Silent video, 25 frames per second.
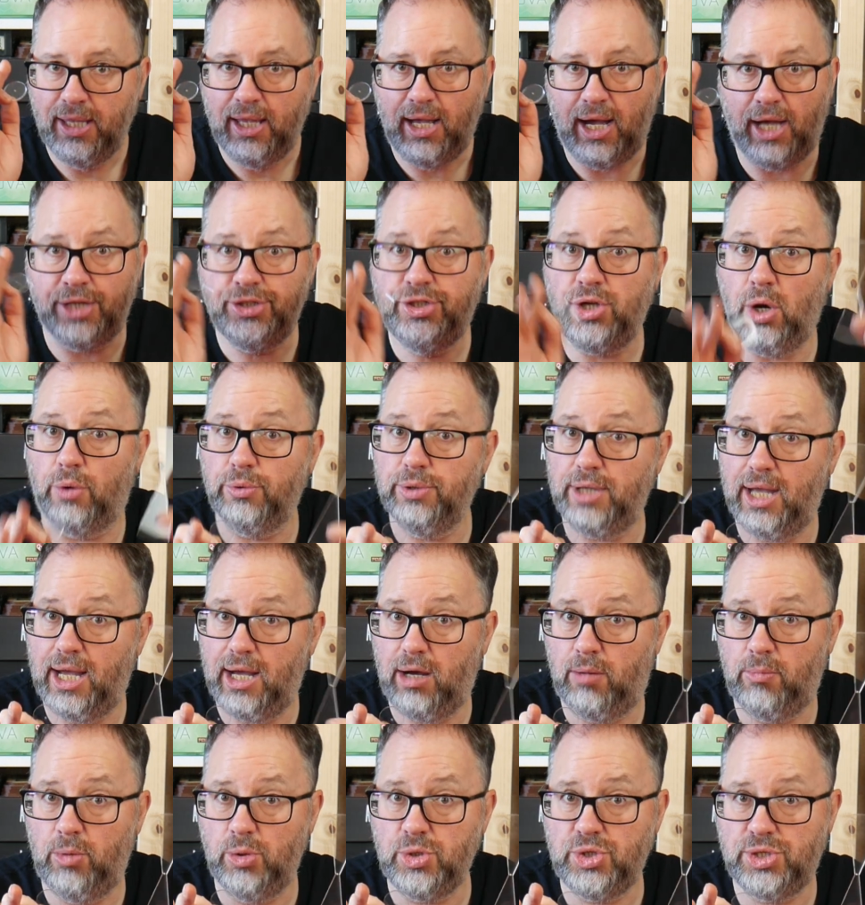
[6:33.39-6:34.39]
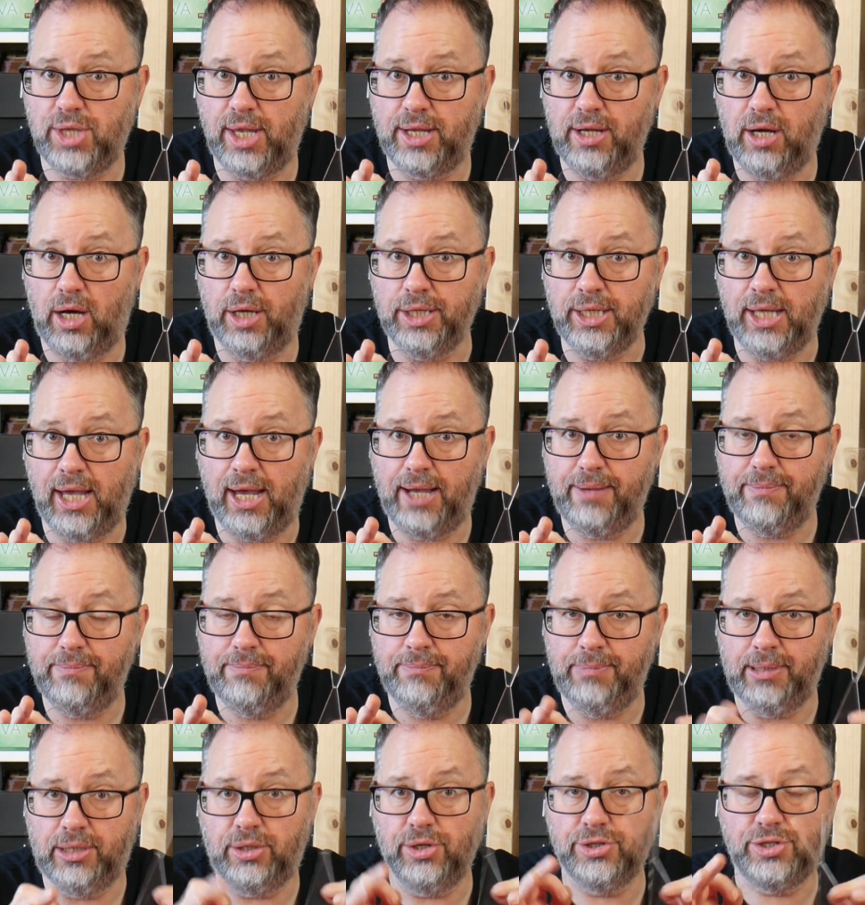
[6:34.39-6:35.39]
I don't know how much they are yet
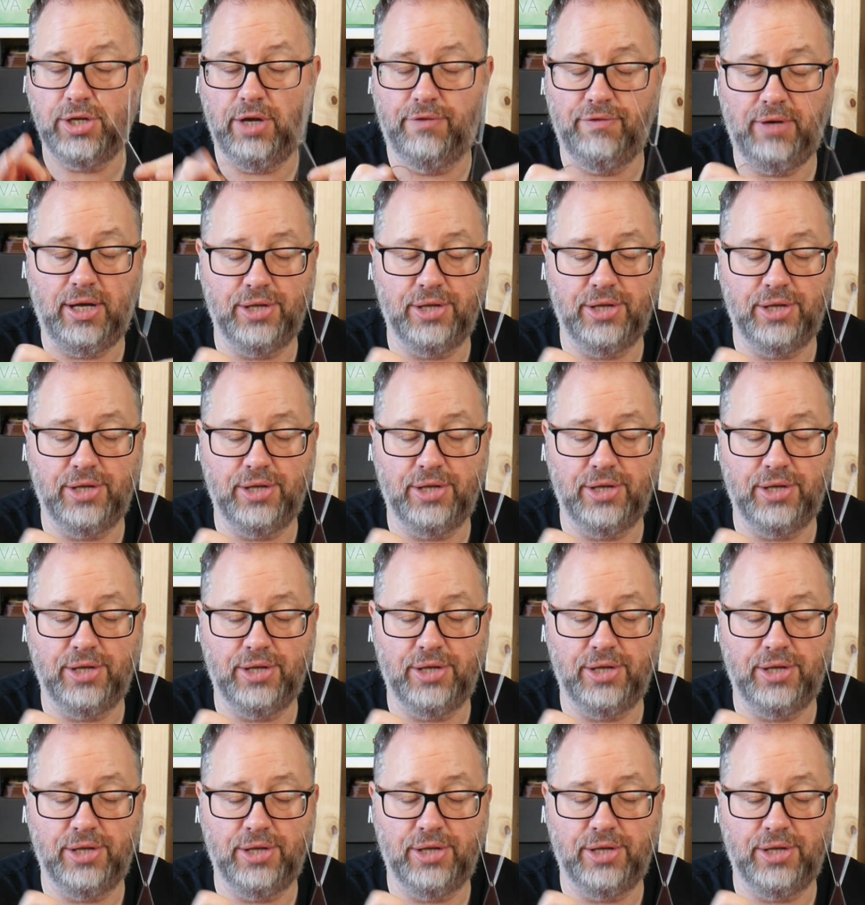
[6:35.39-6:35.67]
because I've